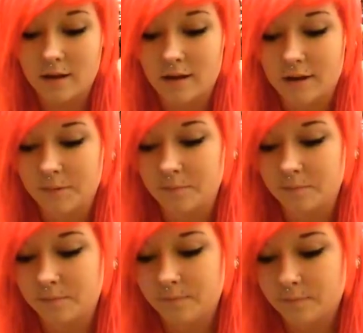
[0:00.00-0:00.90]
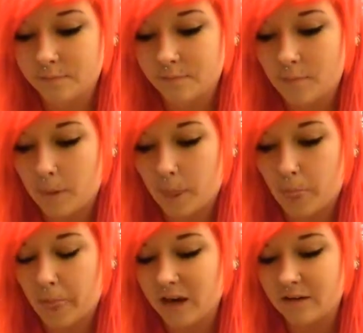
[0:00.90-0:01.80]

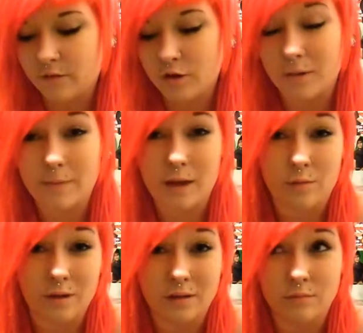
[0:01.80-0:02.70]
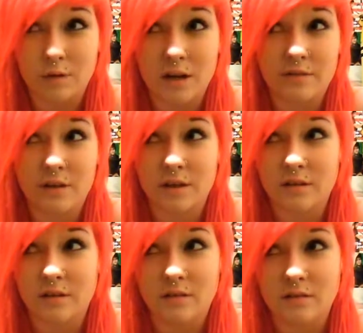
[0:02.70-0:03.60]
You can make one, whatever.
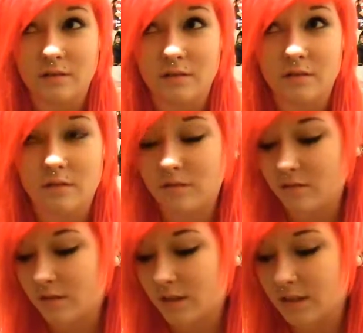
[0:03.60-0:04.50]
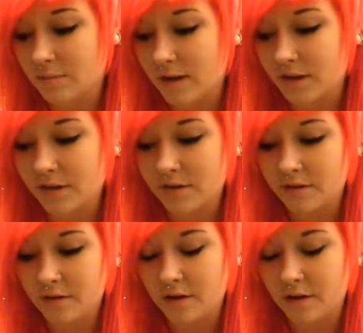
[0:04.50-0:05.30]
Doesn't matter.